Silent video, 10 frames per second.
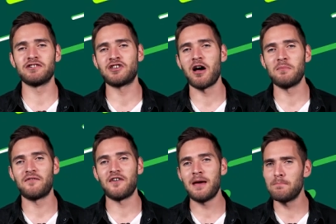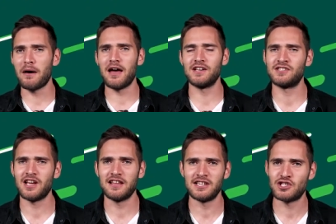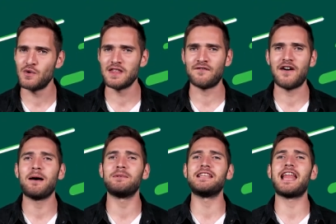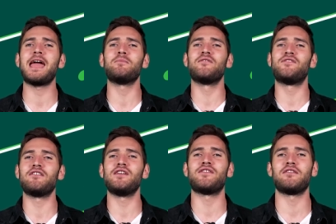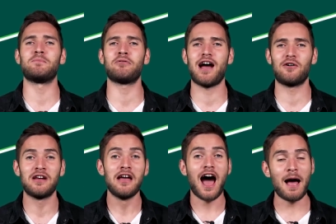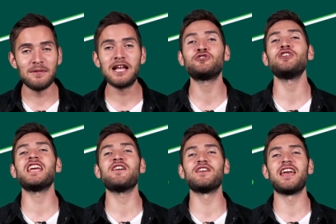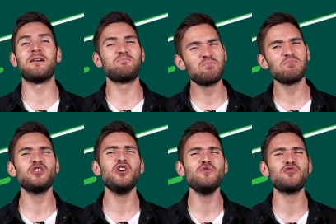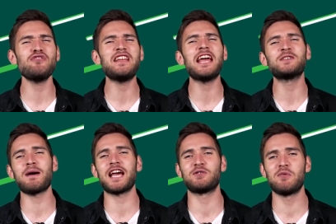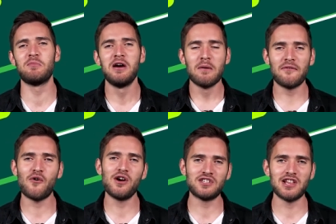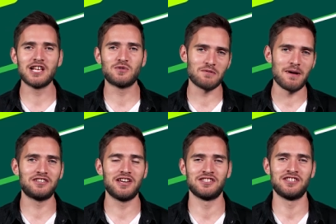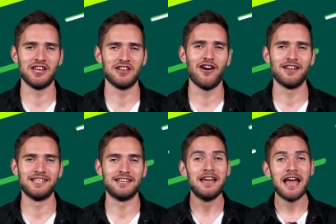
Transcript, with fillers: retirement for him, but his son is doing the family name very, very proud. I'm literally giving it two, three days maximum before he's linked with Manchester United.